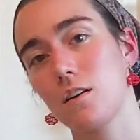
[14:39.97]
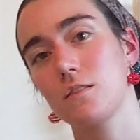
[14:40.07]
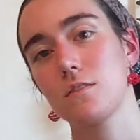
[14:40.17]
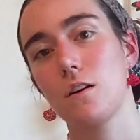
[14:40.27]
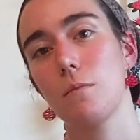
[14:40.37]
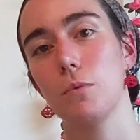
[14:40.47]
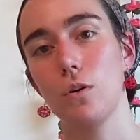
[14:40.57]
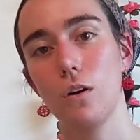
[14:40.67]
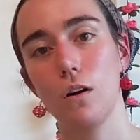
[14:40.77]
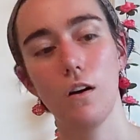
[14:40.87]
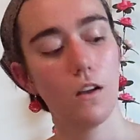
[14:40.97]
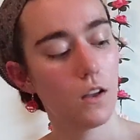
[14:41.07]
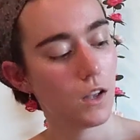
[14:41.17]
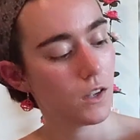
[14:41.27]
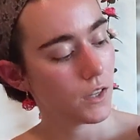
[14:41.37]
ensemble
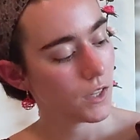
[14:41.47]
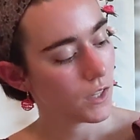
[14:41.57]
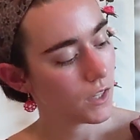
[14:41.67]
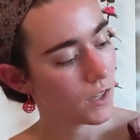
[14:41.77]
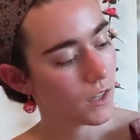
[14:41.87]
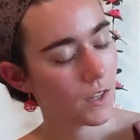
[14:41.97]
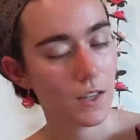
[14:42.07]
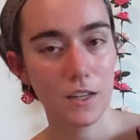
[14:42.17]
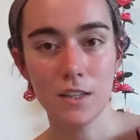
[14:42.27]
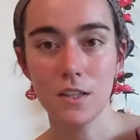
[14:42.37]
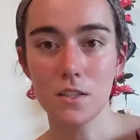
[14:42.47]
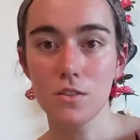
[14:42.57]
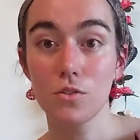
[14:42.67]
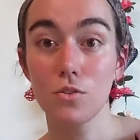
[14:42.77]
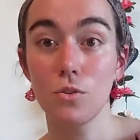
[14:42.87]
in
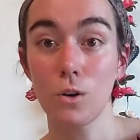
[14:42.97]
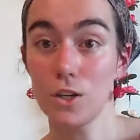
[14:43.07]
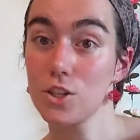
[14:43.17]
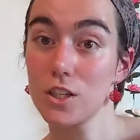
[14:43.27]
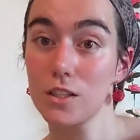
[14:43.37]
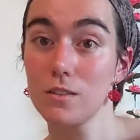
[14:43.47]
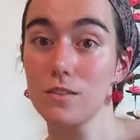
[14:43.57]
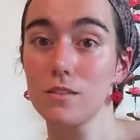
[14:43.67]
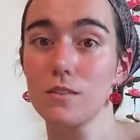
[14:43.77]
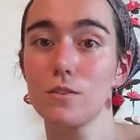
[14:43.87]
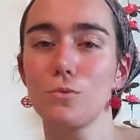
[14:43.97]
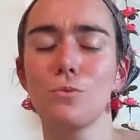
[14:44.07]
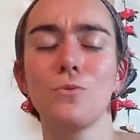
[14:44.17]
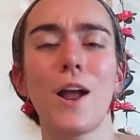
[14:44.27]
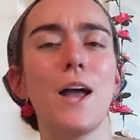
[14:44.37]
this gorgeous
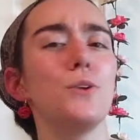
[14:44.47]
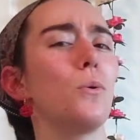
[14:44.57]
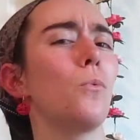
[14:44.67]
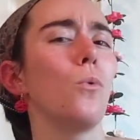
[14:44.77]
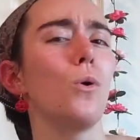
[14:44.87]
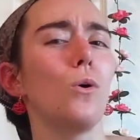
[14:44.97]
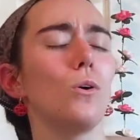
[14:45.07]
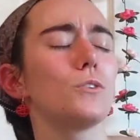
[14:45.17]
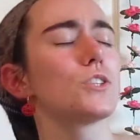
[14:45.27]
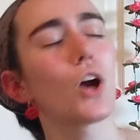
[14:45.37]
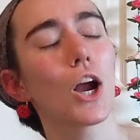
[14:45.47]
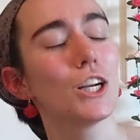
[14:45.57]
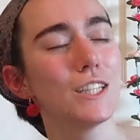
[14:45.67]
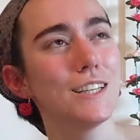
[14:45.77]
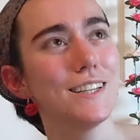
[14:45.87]
red wool
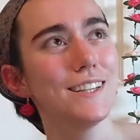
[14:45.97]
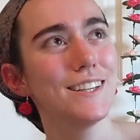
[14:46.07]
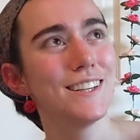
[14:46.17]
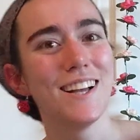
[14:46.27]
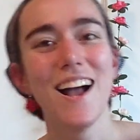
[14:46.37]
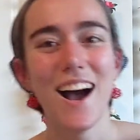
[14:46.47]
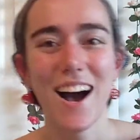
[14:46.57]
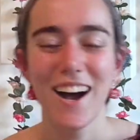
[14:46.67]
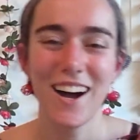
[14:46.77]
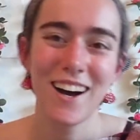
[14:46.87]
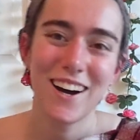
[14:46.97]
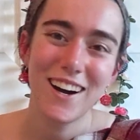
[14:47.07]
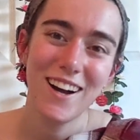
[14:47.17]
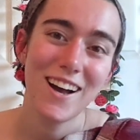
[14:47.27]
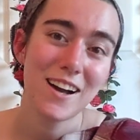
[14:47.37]
tartan.
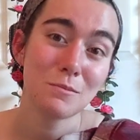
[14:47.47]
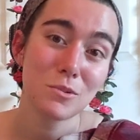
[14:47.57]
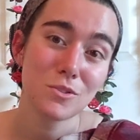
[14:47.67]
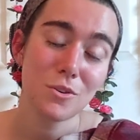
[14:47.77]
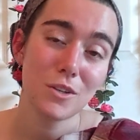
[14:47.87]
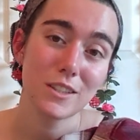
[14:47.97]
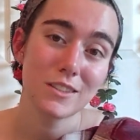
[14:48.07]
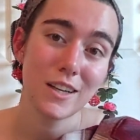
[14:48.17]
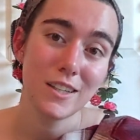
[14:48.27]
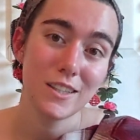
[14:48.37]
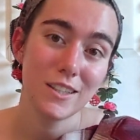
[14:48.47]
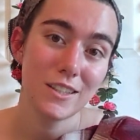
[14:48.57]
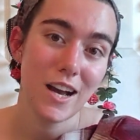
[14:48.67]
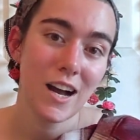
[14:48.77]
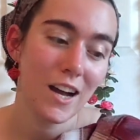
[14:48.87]
I'm so
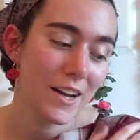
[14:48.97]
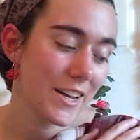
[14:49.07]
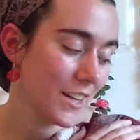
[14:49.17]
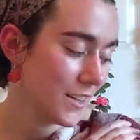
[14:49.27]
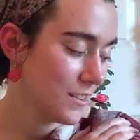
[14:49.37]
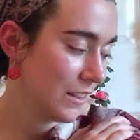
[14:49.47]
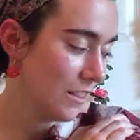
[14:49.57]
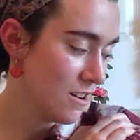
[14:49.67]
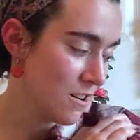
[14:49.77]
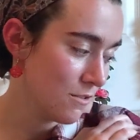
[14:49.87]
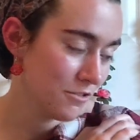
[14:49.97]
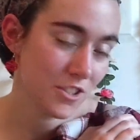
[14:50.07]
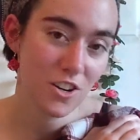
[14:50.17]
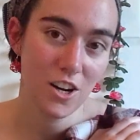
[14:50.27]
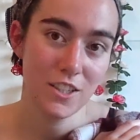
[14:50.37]
excited. I love
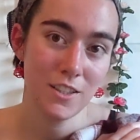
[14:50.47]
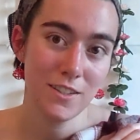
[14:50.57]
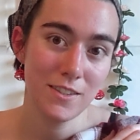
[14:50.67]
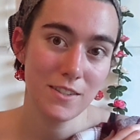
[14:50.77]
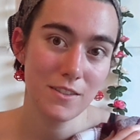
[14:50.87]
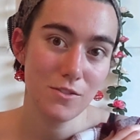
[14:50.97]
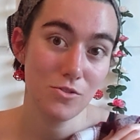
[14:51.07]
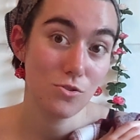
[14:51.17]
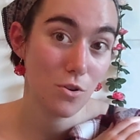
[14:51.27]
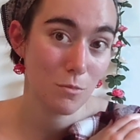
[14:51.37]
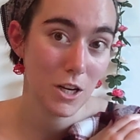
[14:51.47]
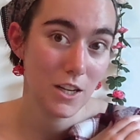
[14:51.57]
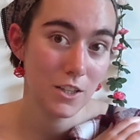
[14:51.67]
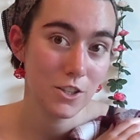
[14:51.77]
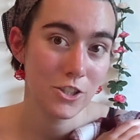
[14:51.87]
tartans so
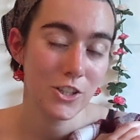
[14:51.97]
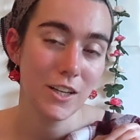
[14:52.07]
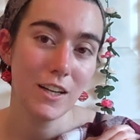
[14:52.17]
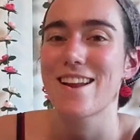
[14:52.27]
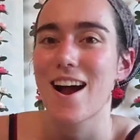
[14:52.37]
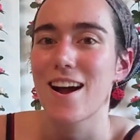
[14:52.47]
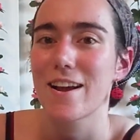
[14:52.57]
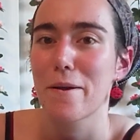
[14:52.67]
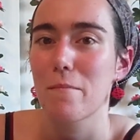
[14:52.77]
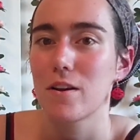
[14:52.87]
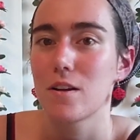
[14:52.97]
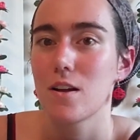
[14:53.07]
much, and I'm